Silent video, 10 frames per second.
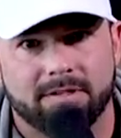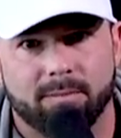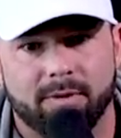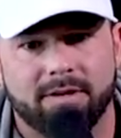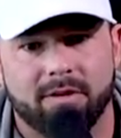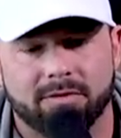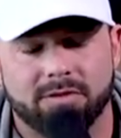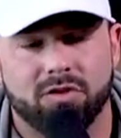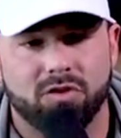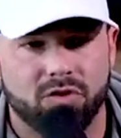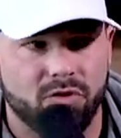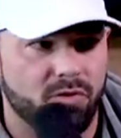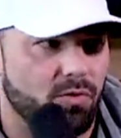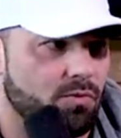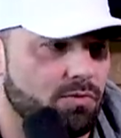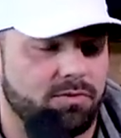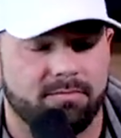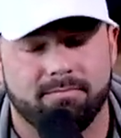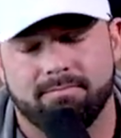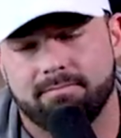to bring those huge,